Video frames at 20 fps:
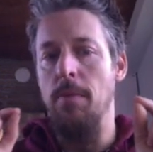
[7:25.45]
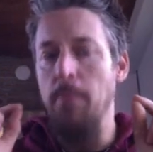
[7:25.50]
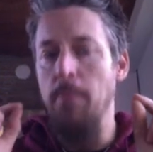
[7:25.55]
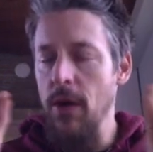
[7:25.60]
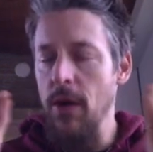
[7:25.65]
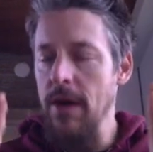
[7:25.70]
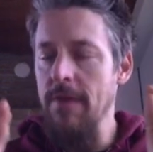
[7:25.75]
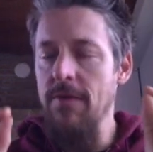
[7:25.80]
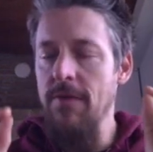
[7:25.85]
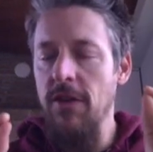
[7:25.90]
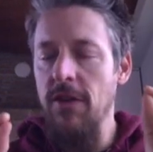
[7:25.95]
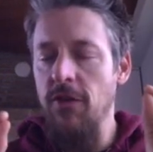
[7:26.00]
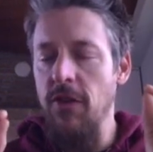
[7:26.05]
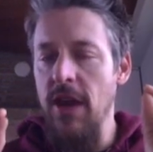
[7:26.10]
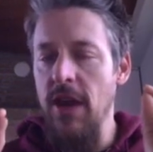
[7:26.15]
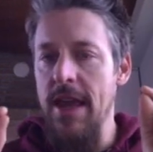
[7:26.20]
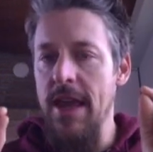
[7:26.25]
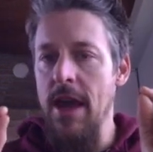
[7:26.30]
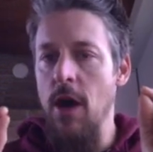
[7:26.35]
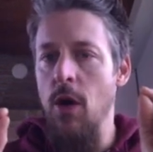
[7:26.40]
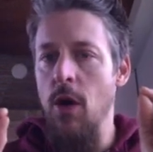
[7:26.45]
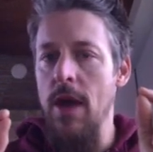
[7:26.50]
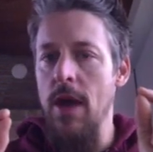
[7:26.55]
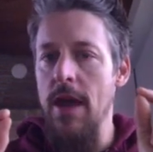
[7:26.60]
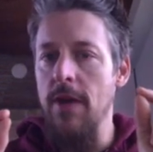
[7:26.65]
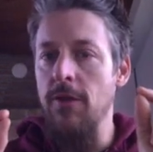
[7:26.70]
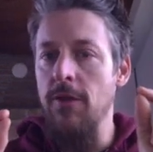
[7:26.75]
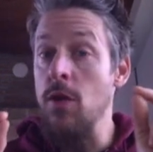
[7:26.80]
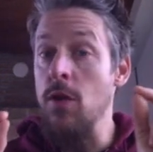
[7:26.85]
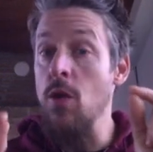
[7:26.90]
point of this video
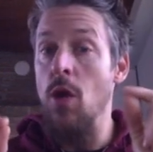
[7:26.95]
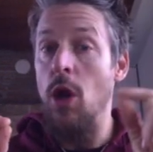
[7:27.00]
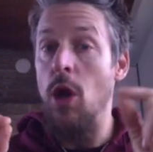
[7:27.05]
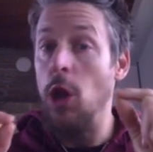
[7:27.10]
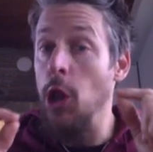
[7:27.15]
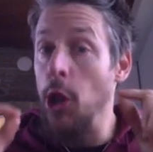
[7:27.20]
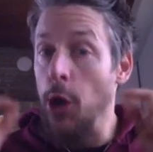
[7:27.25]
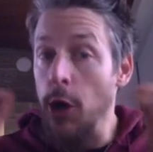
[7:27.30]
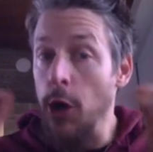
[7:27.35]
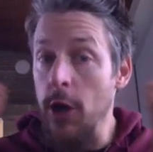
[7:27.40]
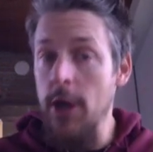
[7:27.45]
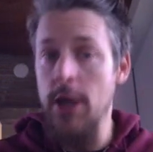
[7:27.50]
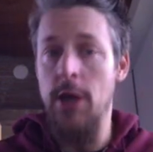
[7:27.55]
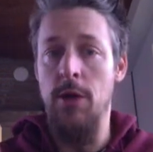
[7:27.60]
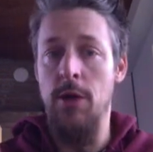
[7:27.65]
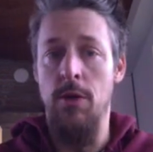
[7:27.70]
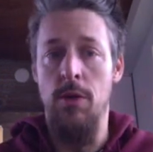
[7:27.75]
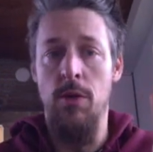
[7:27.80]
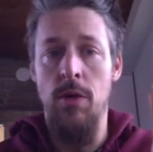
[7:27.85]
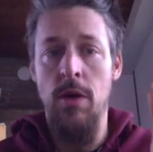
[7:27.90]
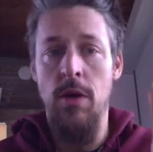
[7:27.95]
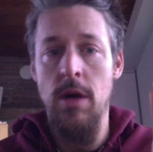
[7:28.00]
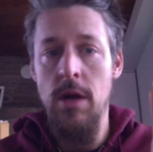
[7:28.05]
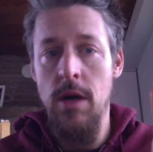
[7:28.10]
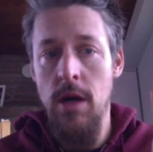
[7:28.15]
is to alert you